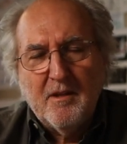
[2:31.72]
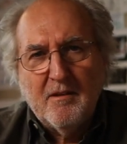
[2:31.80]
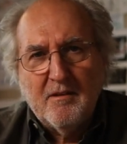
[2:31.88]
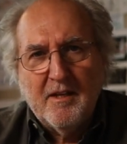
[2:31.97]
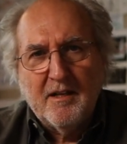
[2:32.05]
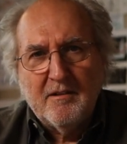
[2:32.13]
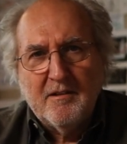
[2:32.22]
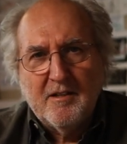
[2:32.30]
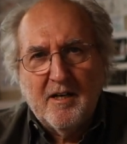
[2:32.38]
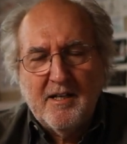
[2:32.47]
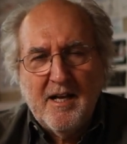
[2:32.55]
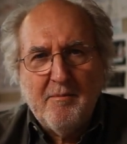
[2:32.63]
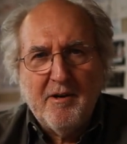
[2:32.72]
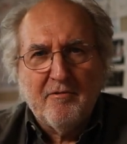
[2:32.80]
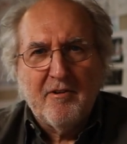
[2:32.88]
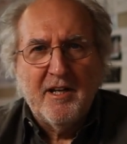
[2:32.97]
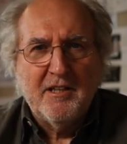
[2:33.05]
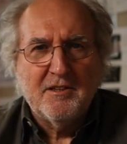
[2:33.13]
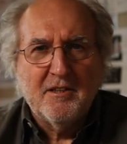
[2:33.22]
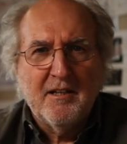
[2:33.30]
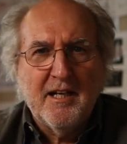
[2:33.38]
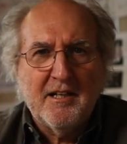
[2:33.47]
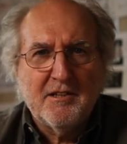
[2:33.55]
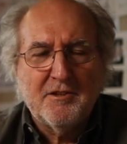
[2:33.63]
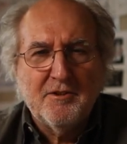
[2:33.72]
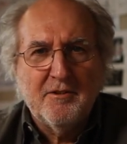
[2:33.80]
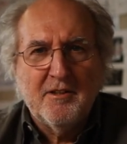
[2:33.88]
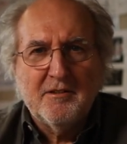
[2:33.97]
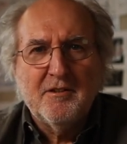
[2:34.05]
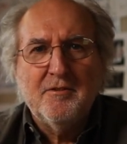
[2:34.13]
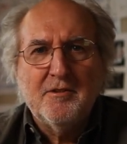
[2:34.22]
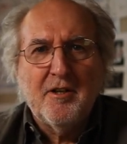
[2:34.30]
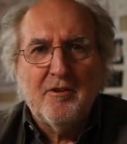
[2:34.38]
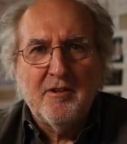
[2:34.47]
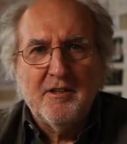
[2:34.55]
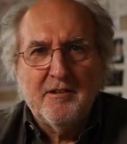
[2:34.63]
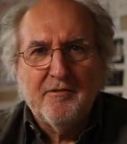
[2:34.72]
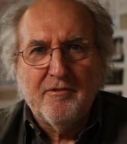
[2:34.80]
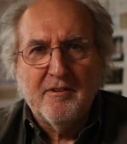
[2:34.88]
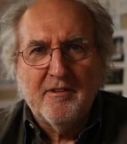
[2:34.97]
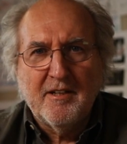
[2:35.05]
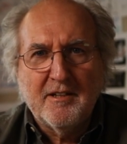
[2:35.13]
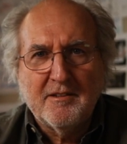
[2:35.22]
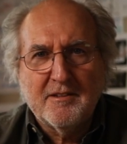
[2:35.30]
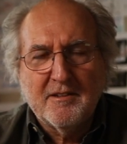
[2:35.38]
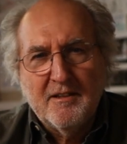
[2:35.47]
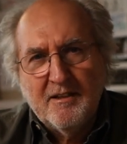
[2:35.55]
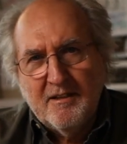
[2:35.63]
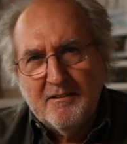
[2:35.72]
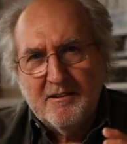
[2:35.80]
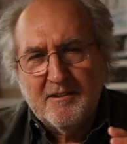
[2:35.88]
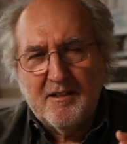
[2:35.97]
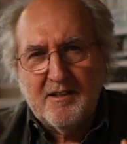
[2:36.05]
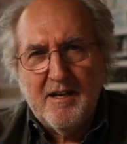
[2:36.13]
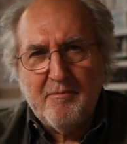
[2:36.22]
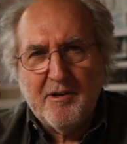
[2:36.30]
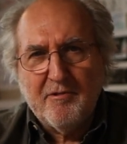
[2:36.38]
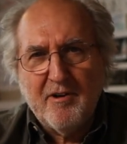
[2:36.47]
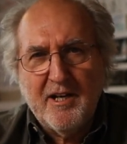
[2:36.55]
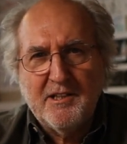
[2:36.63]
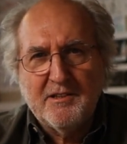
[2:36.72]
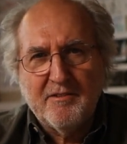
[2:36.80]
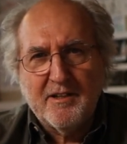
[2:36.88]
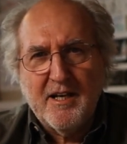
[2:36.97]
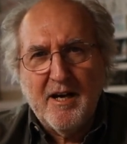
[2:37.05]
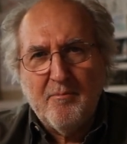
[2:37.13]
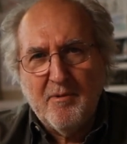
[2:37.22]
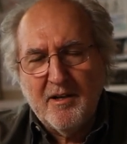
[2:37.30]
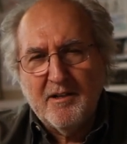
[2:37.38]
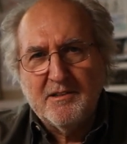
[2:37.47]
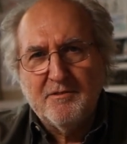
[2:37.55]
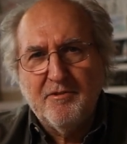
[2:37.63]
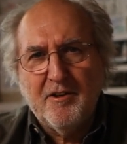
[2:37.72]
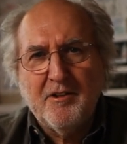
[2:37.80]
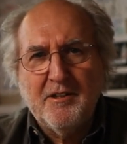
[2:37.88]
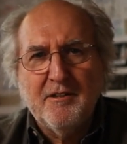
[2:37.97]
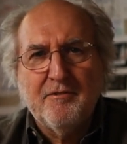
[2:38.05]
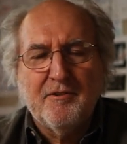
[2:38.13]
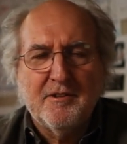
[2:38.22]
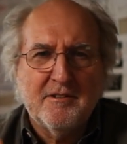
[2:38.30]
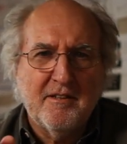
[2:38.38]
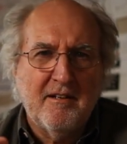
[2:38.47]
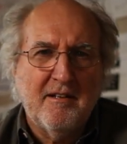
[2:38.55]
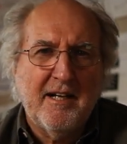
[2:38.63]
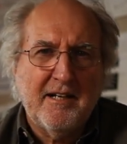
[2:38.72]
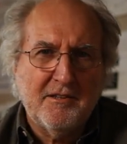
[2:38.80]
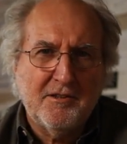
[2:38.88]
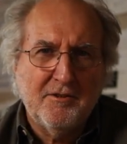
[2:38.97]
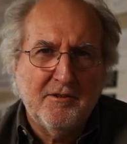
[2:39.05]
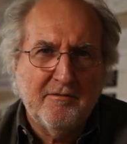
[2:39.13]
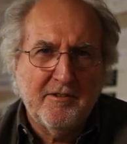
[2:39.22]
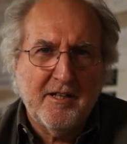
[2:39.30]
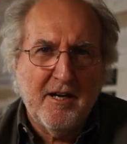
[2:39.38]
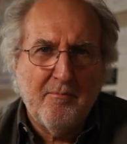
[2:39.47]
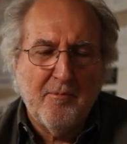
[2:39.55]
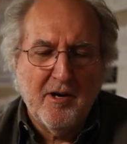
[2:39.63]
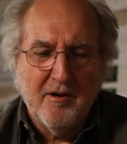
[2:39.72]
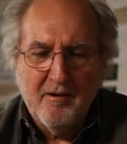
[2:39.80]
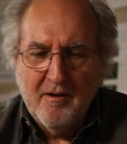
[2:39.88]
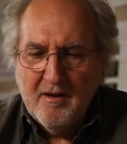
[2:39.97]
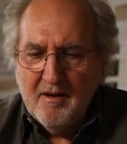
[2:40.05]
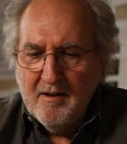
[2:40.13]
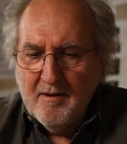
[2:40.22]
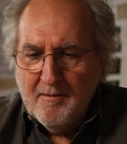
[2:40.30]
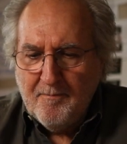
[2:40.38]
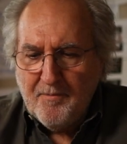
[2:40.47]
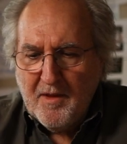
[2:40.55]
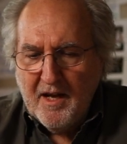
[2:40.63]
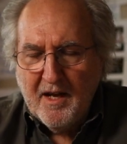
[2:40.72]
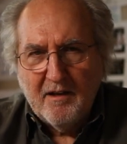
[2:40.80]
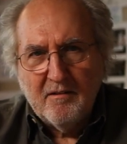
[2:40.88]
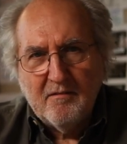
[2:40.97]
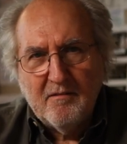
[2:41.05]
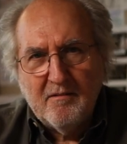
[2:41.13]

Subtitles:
that dynamic range and latitude are two totally different things. The dynamic range of a camera is very different to the latitude of a camera. And